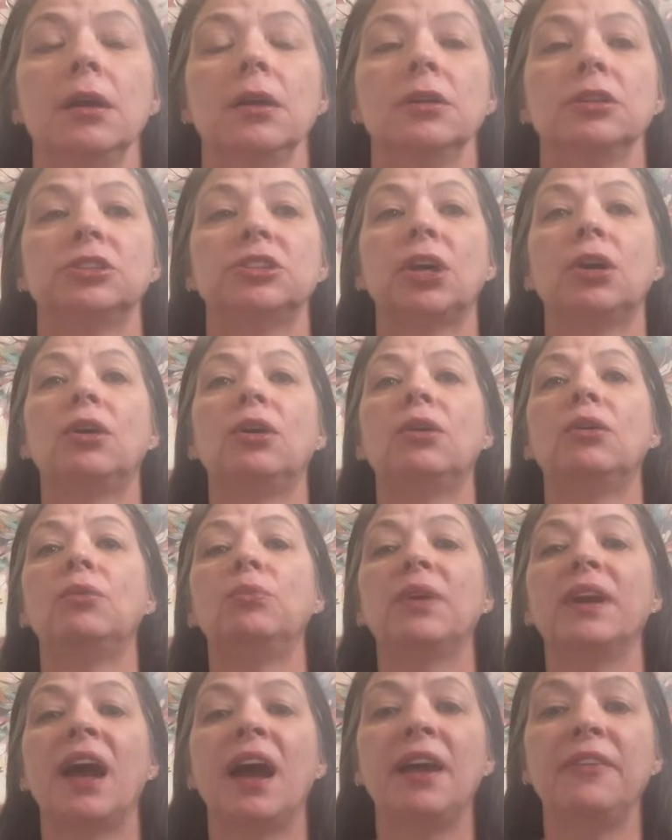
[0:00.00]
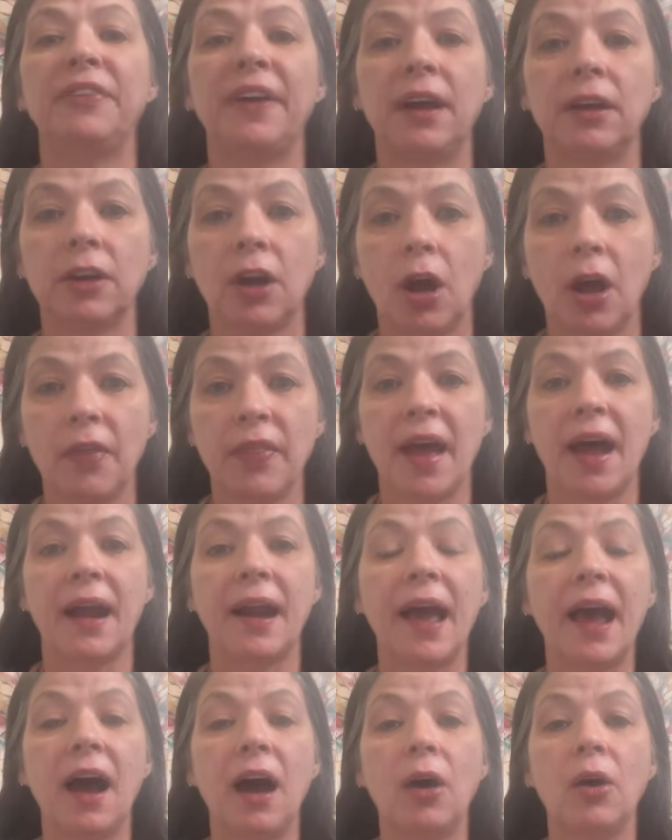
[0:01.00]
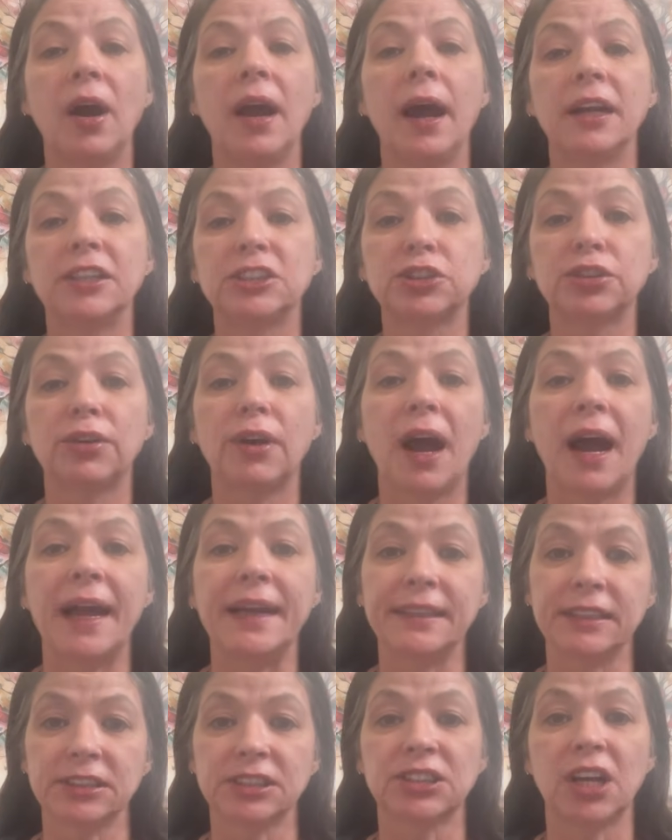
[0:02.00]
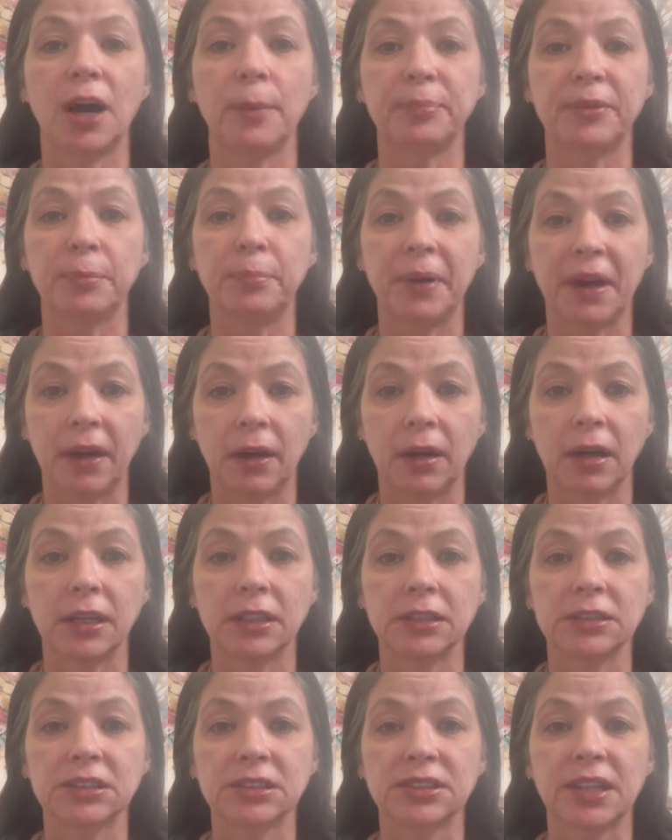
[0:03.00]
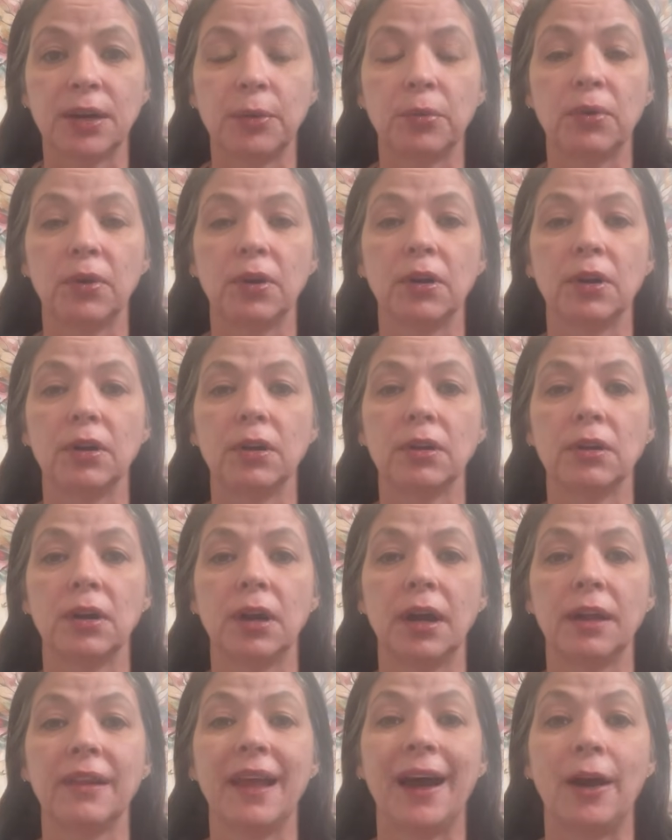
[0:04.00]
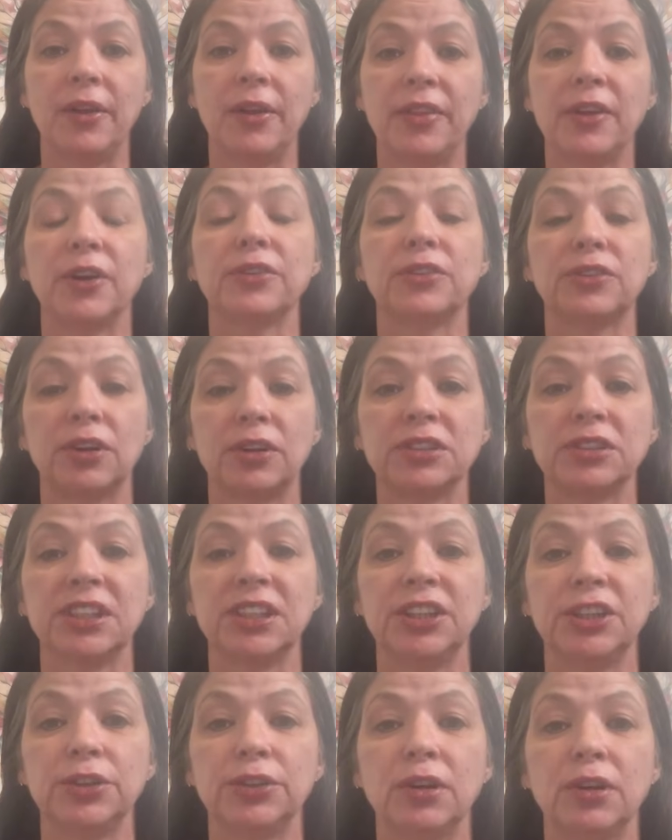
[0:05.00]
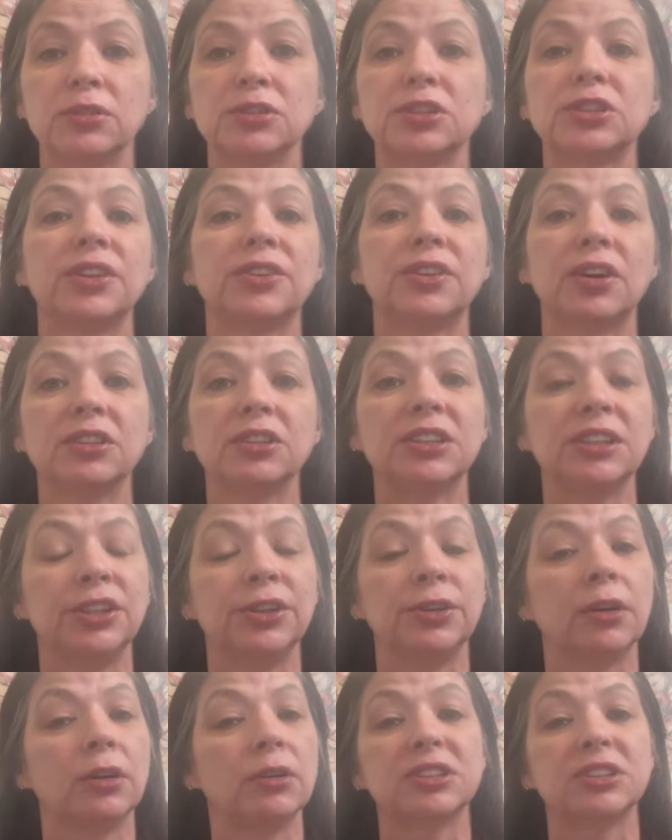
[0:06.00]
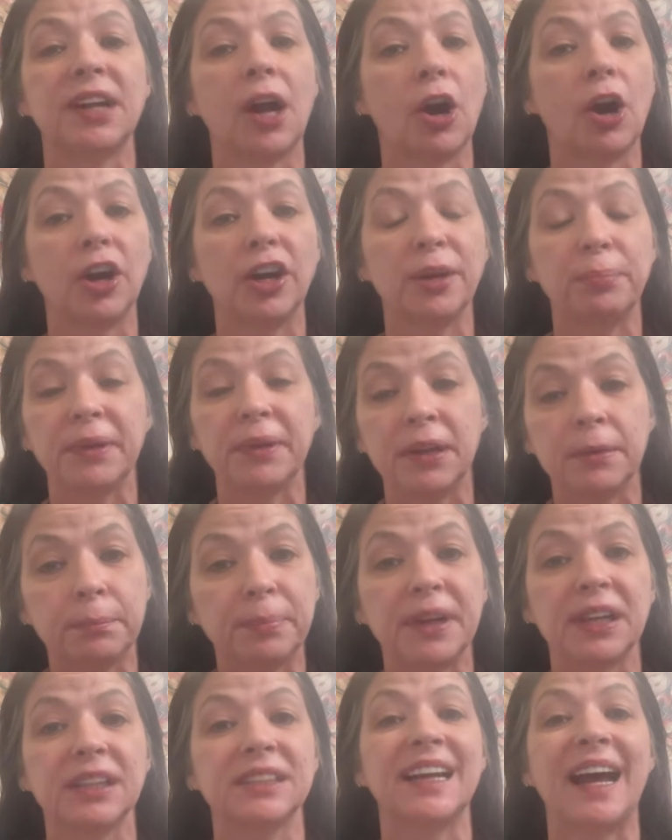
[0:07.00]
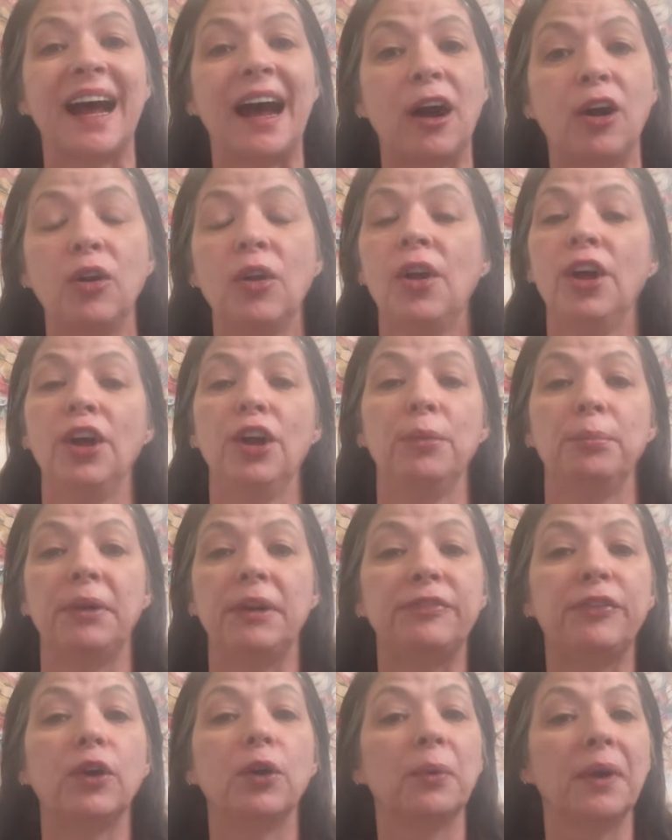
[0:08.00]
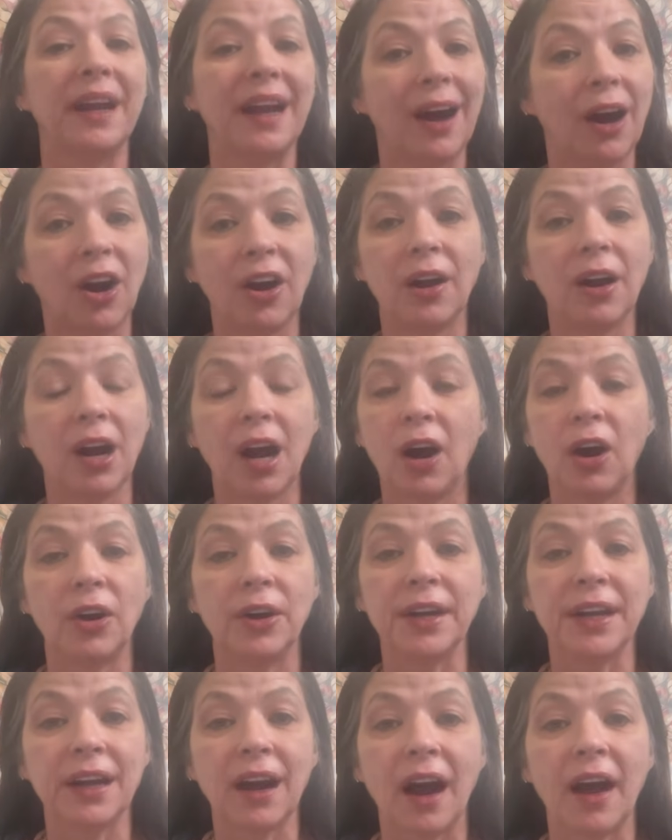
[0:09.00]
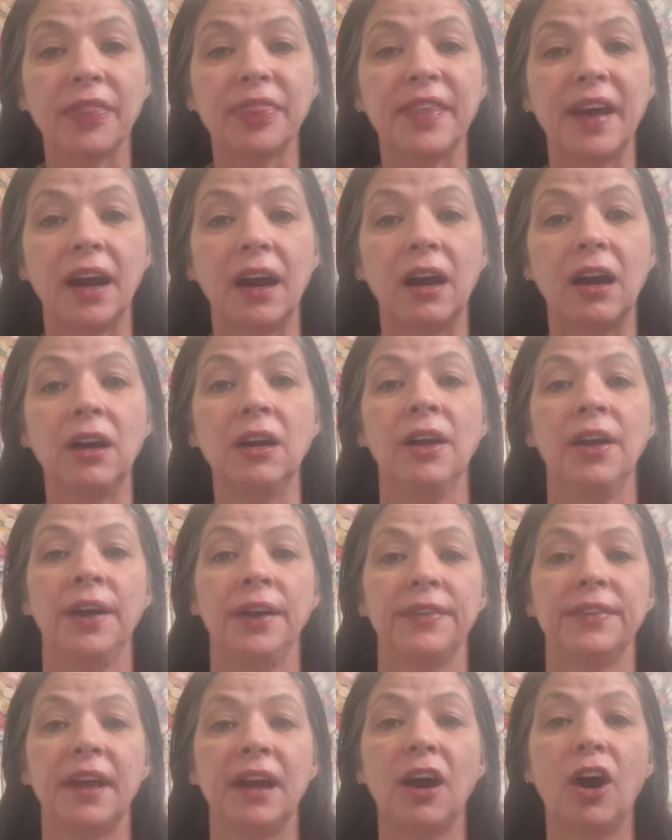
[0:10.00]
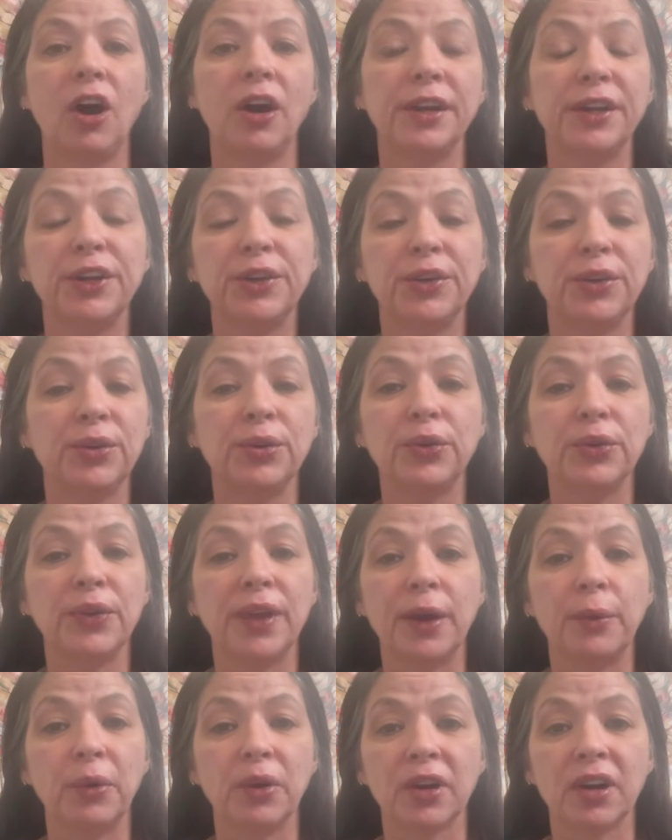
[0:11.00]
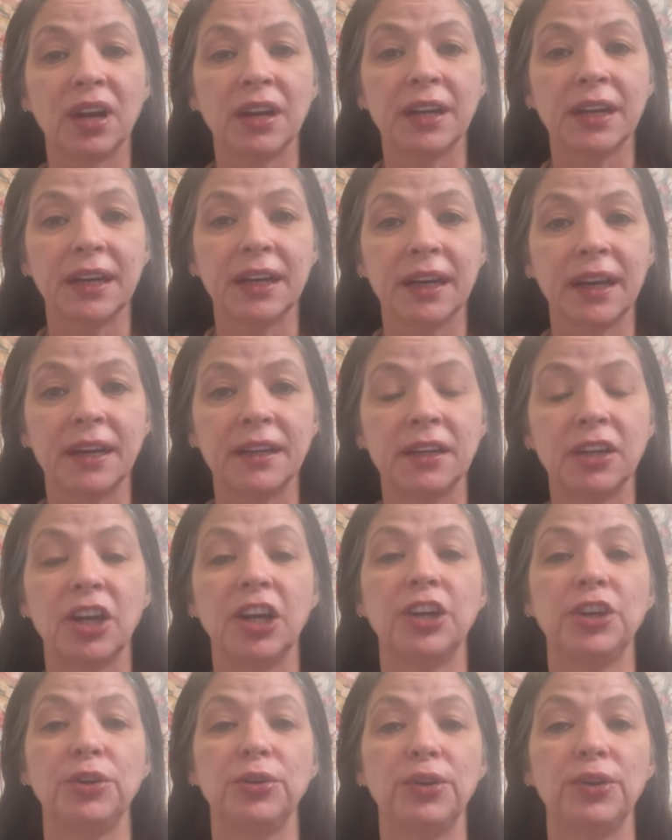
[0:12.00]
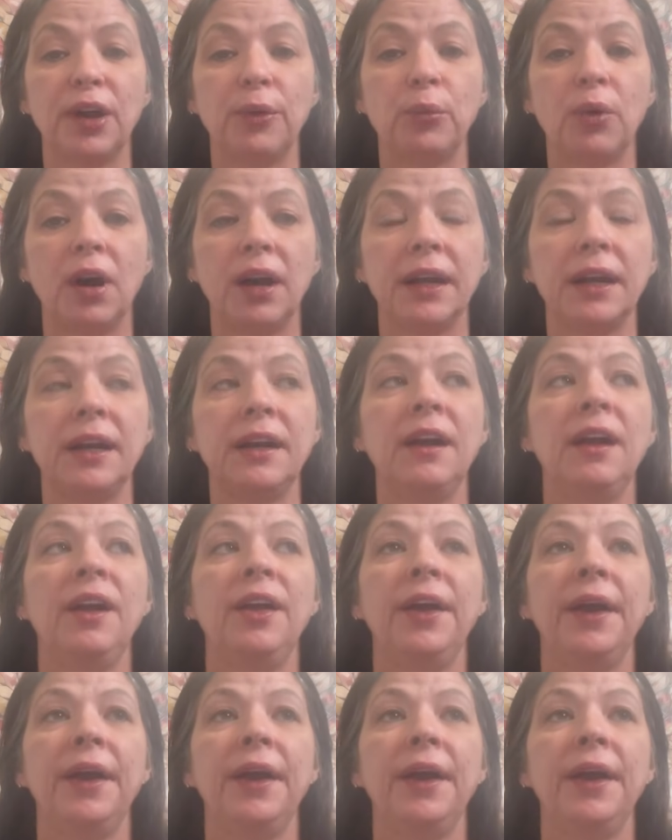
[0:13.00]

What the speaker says: So when I found all that out, I tried to stop the parents that were allowing their 13-year-olds. The 13-year-olds had already been picked out before we already got there. They already knew who they were going to get and who they wanted.